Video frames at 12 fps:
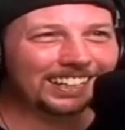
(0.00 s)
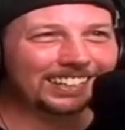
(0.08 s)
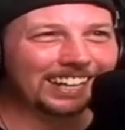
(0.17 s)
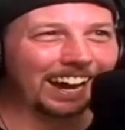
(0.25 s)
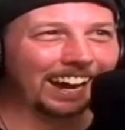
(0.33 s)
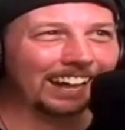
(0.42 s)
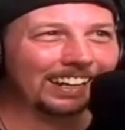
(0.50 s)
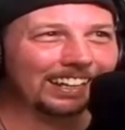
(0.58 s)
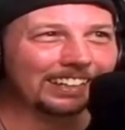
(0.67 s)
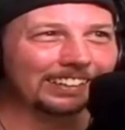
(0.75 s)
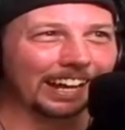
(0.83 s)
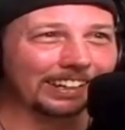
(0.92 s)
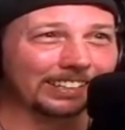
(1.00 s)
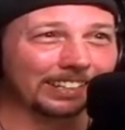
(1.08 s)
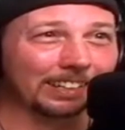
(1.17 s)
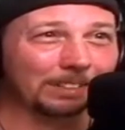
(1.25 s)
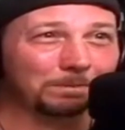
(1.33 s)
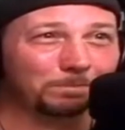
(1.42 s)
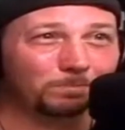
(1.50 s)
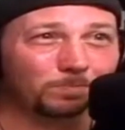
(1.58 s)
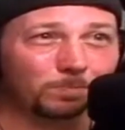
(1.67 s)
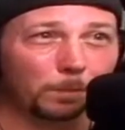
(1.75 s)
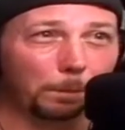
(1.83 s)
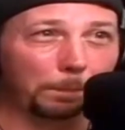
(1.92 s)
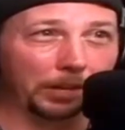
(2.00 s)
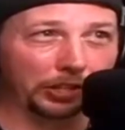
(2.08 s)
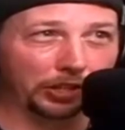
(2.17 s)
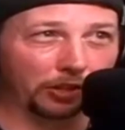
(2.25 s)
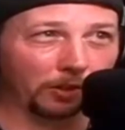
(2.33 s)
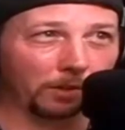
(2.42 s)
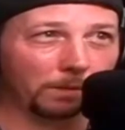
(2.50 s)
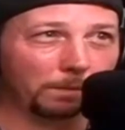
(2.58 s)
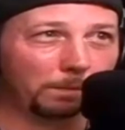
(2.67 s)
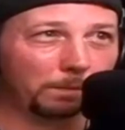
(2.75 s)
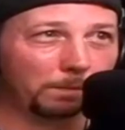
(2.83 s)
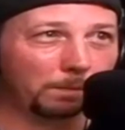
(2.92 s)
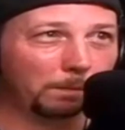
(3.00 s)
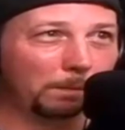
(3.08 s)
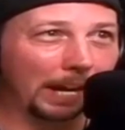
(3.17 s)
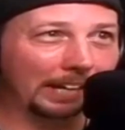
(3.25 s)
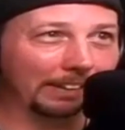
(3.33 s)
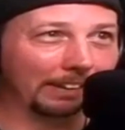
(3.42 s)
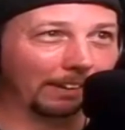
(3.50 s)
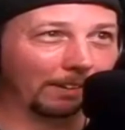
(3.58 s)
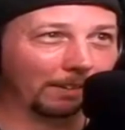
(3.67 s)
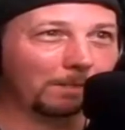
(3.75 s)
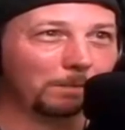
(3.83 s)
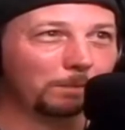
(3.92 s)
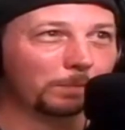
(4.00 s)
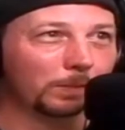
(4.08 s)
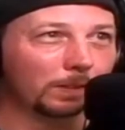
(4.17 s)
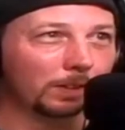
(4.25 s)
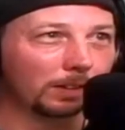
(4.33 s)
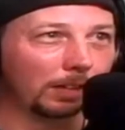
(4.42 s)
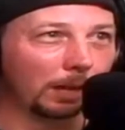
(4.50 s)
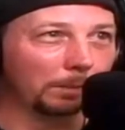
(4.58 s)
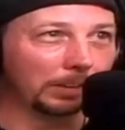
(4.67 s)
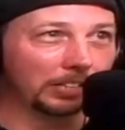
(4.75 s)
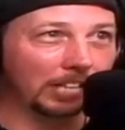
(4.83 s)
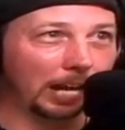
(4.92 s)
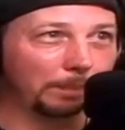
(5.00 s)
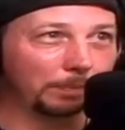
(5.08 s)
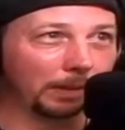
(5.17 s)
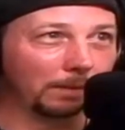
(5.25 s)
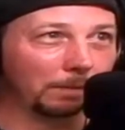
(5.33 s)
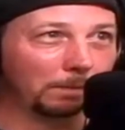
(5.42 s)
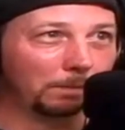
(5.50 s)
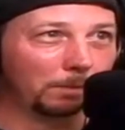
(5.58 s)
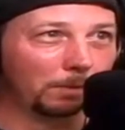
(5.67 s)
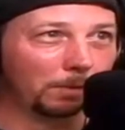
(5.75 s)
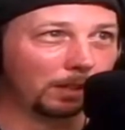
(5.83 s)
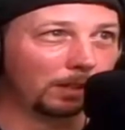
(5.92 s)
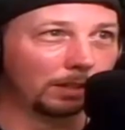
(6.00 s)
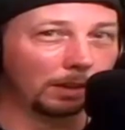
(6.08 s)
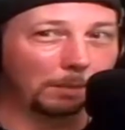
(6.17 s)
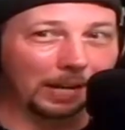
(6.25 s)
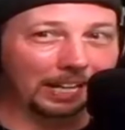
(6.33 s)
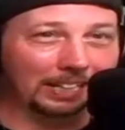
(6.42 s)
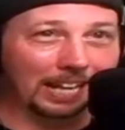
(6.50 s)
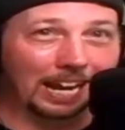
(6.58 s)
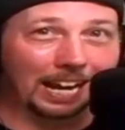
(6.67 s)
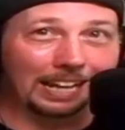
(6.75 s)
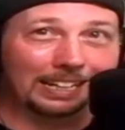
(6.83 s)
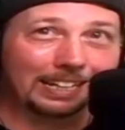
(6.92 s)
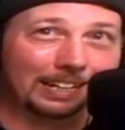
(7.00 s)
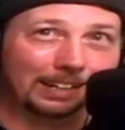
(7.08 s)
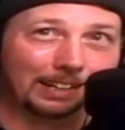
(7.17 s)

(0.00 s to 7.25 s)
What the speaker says: Yeah, that picture back there, up at the top there, of Mankind.